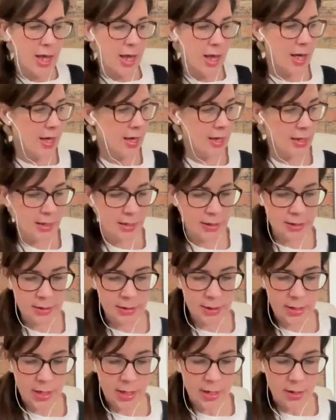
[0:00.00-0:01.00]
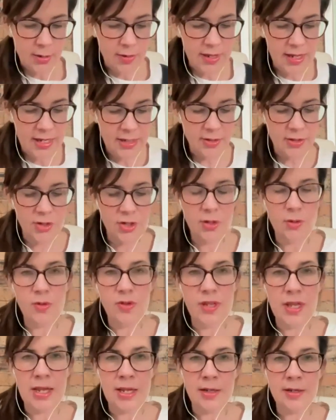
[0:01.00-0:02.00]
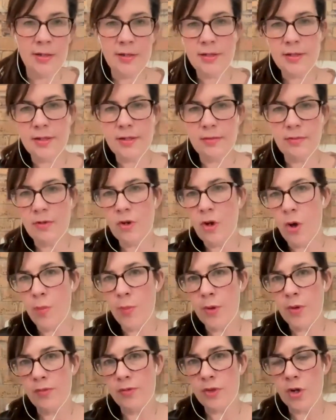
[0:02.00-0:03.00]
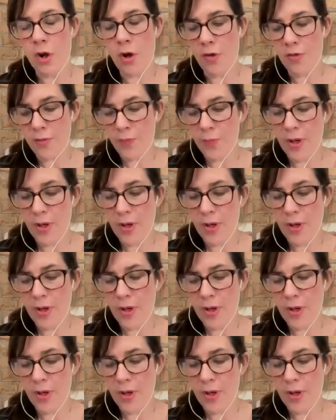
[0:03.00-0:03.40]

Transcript: And these two things got moved off,